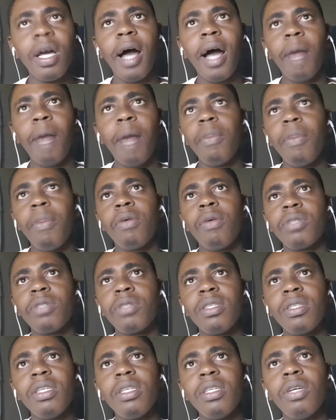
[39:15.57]
I remember there was a
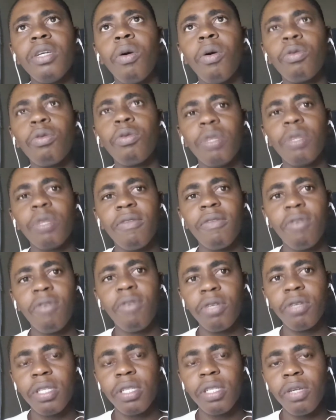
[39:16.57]
CEO, 24
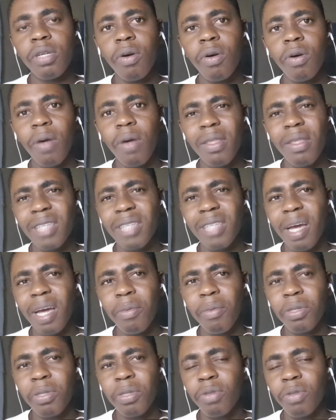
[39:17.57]
CEO at the time,
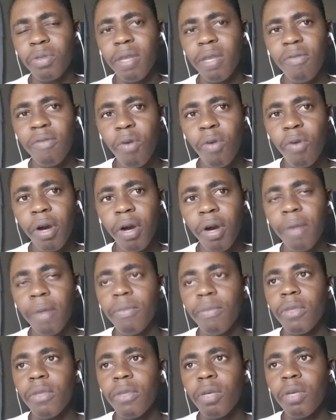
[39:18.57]
was 24,
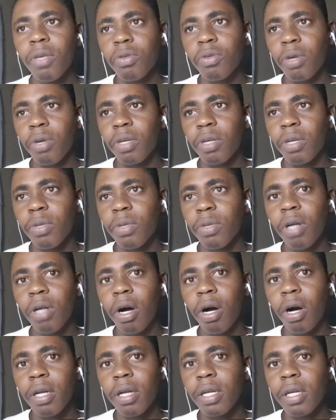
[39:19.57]
was working real
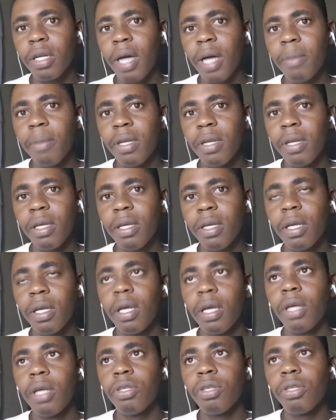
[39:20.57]
hard in the company
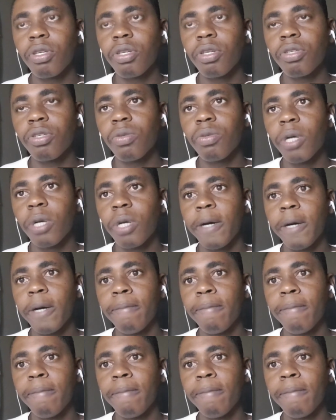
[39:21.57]
just to